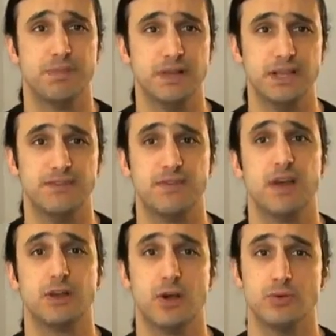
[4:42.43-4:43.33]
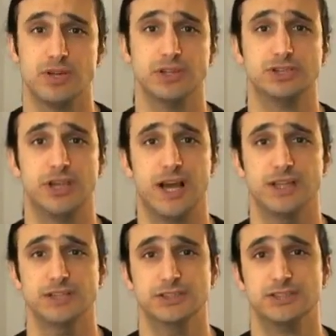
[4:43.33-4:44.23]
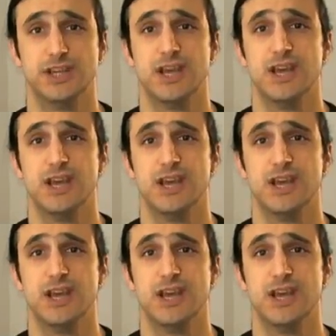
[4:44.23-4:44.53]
belief goes unchallenged.